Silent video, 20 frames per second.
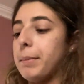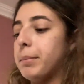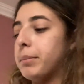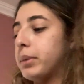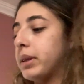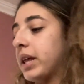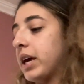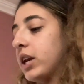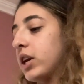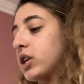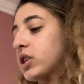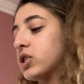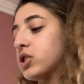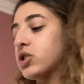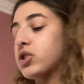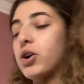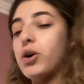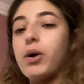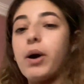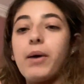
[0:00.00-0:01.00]
planners.
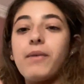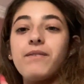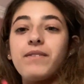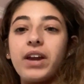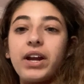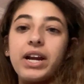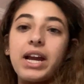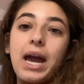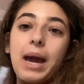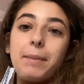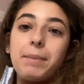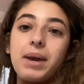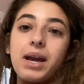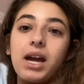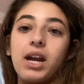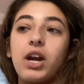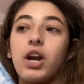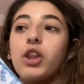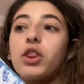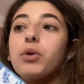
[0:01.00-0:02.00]
So very happy. I
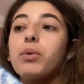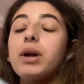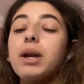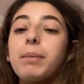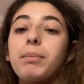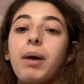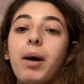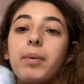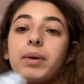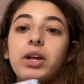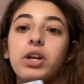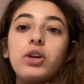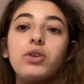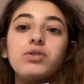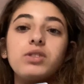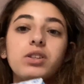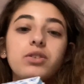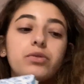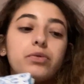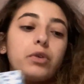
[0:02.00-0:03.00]
got another one. I'm probably going to use
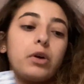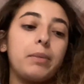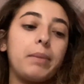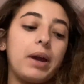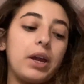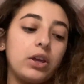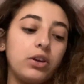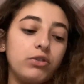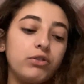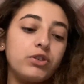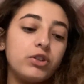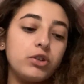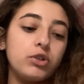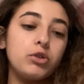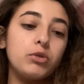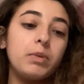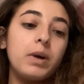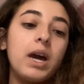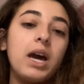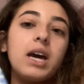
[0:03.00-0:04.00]
this for my
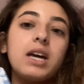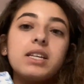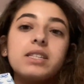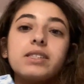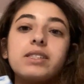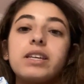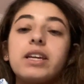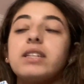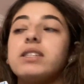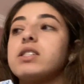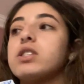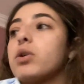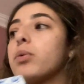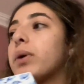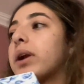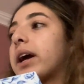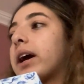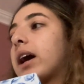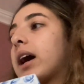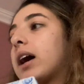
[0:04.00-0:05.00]
YouTube since the
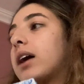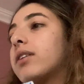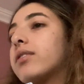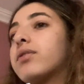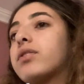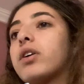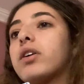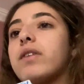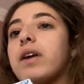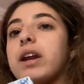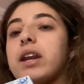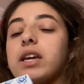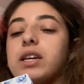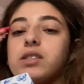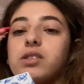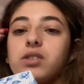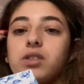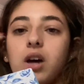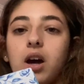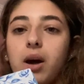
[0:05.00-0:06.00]
one I have already
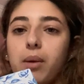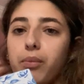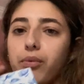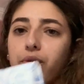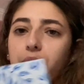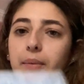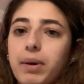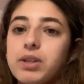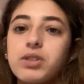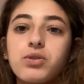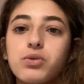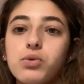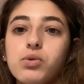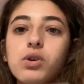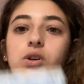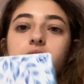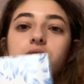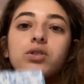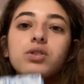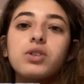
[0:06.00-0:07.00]
is for my
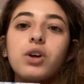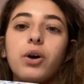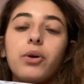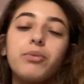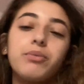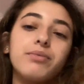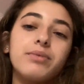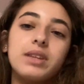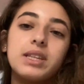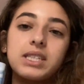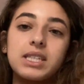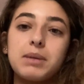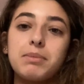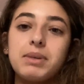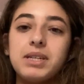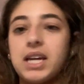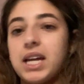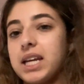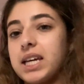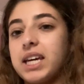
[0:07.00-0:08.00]
school. So this can
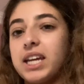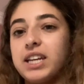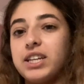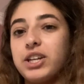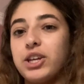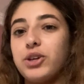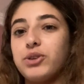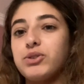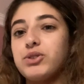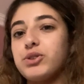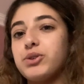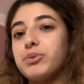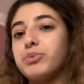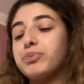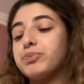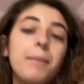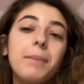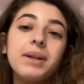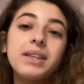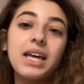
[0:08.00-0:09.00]
be dedicated to YouTube.
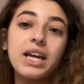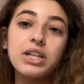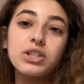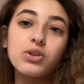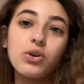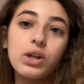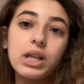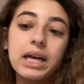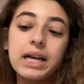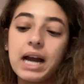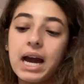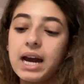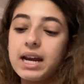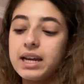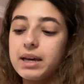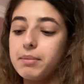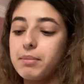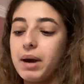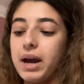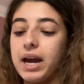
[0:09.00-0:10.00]
But that is all I
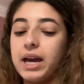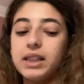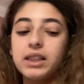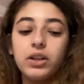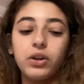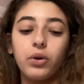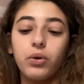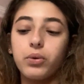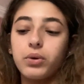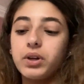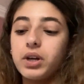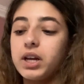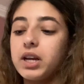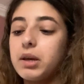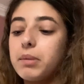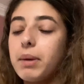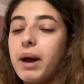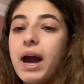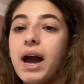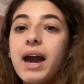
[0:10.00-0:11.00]
got in my little goodie
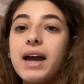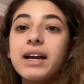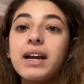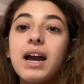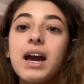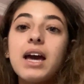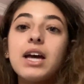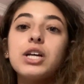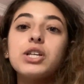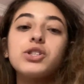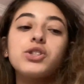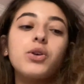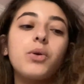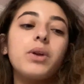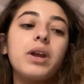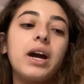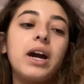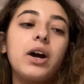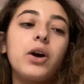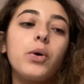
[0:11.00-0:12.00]
bag. So
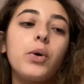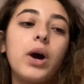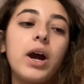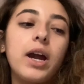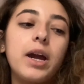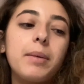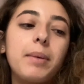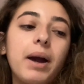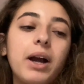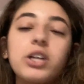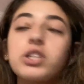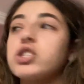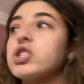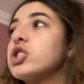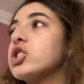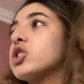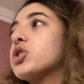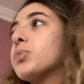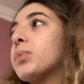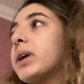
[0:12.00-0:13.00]
now I am actually
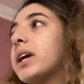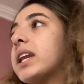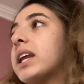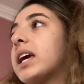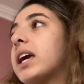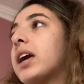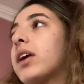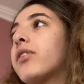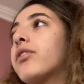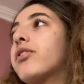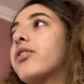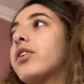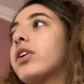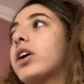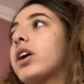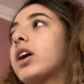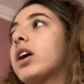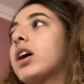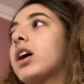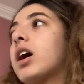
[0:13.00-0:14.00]
just waiting
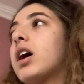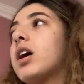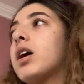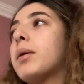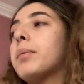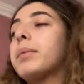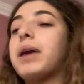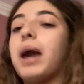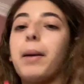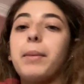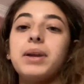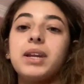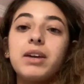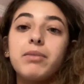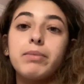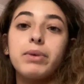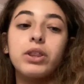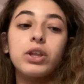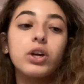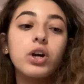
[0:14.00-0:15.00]
for Gabby to give
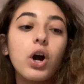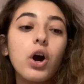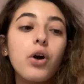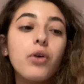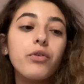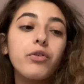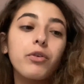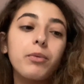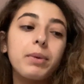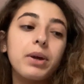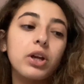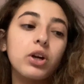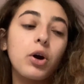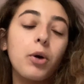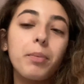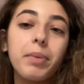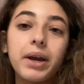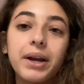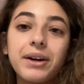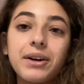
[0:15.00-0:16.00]
me the go, for me to
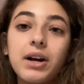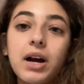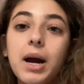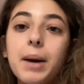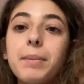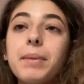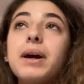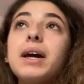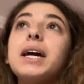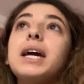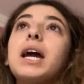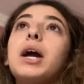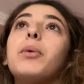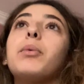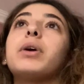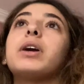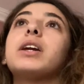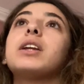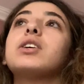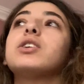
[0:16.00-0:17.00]
go pick her up. And
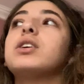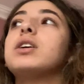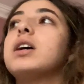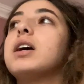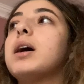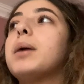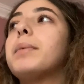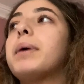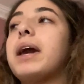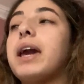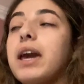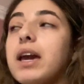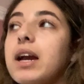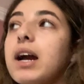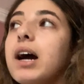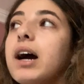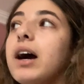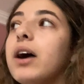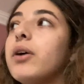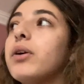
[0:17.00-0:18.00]
we're going to hang
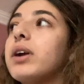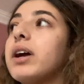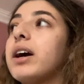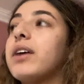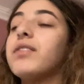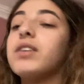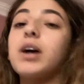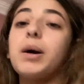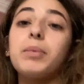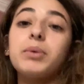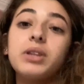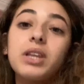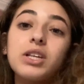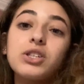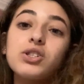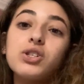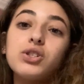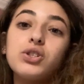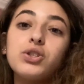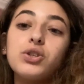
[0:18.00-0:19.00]
out. I have a couple
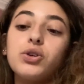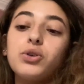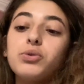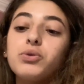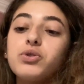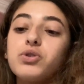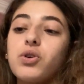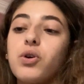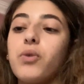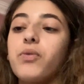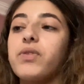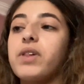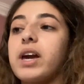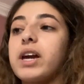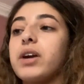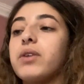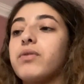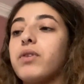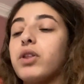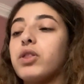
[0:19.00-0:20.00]
things to do. So hopefully I
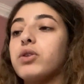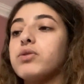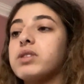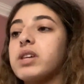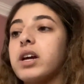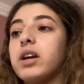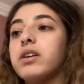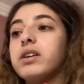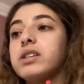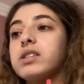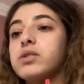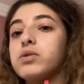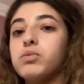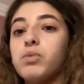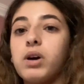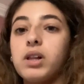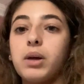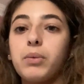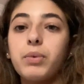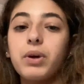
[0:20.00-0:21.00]
can run those errands
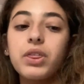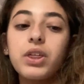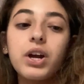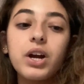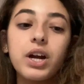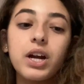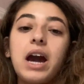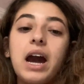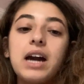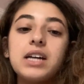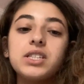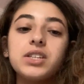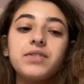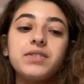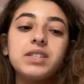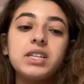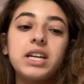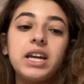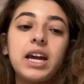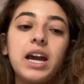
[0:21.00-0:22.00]
while I'm with her. As of
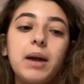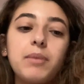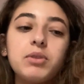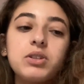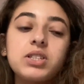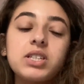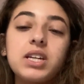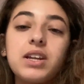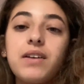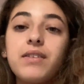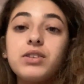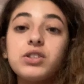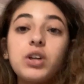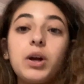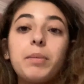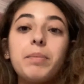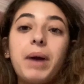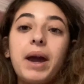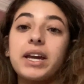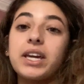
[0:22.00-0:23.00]
today, I'm just going to
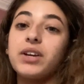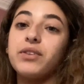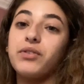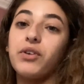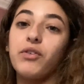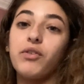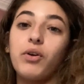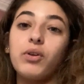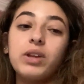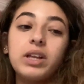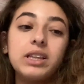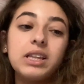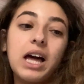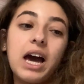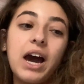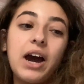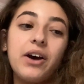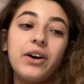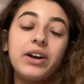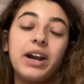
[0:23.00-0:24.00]
start packing for Rolling
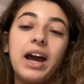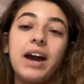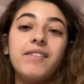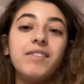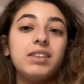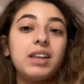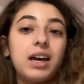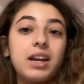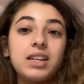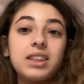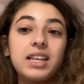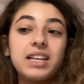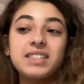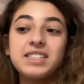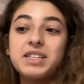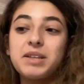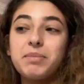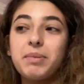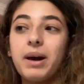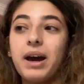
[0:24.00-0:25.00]
Loud. I have a lot of things
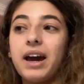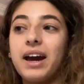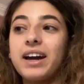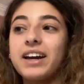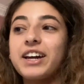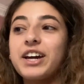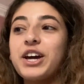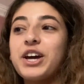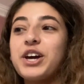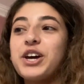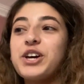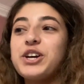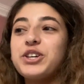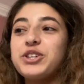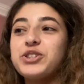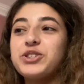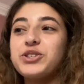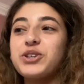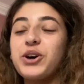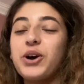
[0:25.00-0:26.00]
to pack.
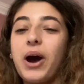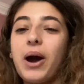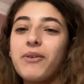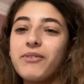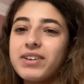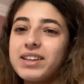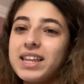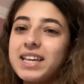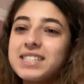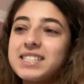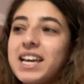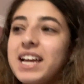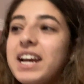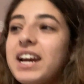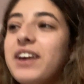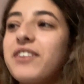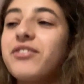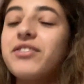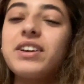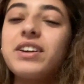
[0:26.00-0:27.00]
So I'm really excited.
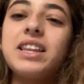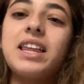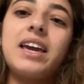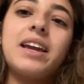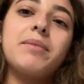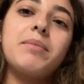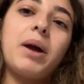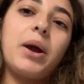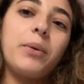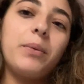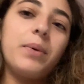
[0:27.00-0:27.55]
I feel like my